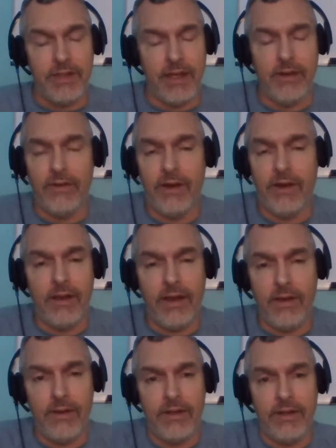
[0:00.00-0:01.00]
I don't know
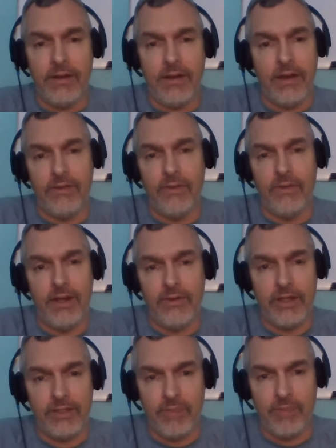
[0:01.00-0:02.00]
how any other way to
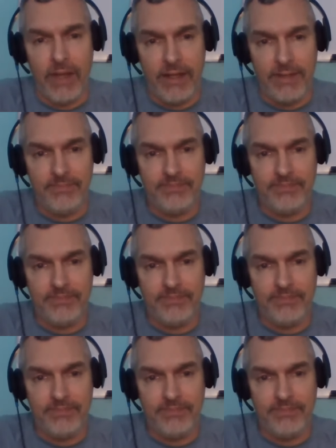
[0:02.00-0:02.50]
explain it.